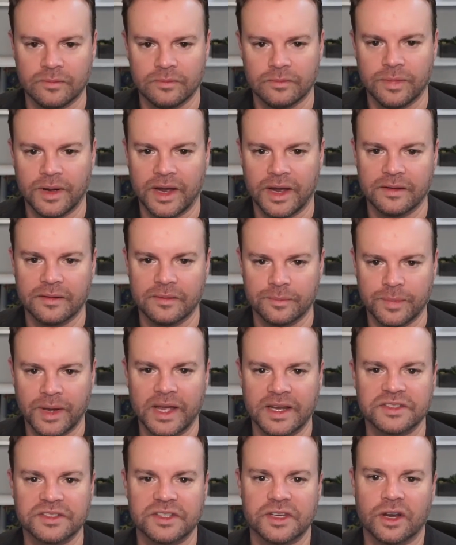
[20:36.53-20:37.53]
by
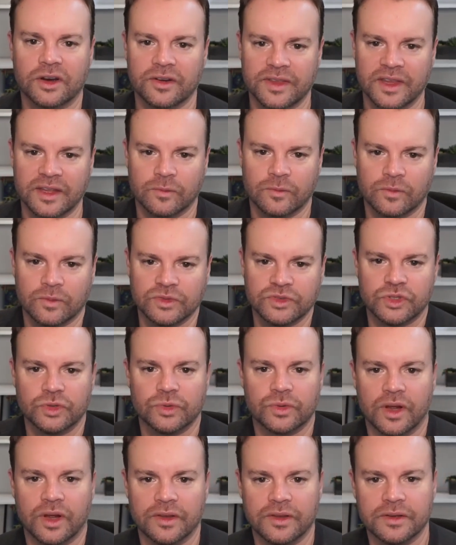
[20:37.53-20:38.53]
an SDR that was
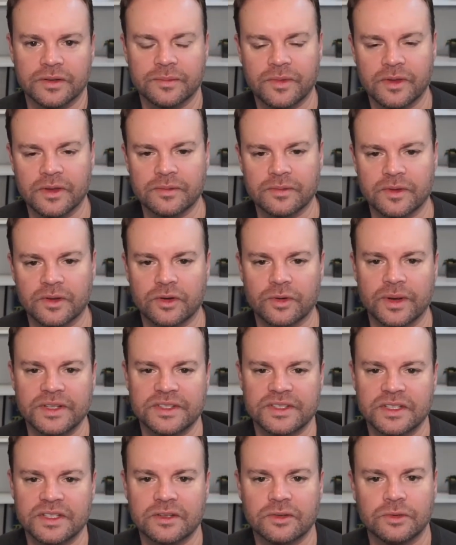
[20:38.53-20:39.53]
doing all the
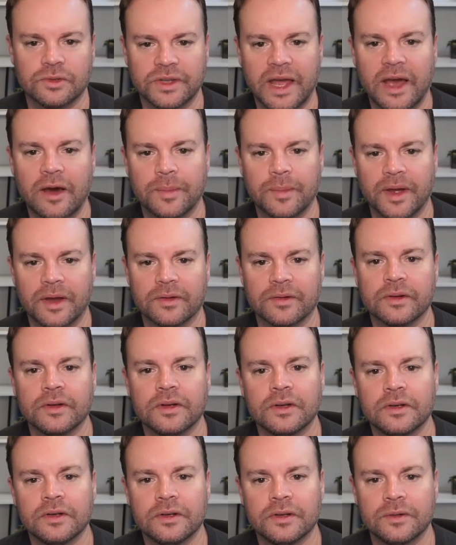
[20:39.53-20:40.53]
crazy cold outbound,
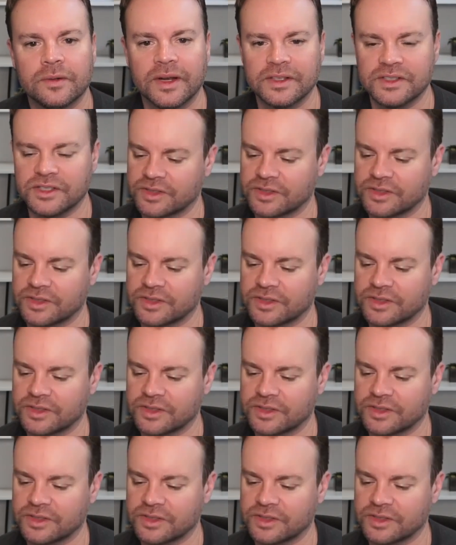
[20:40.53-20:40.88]
right?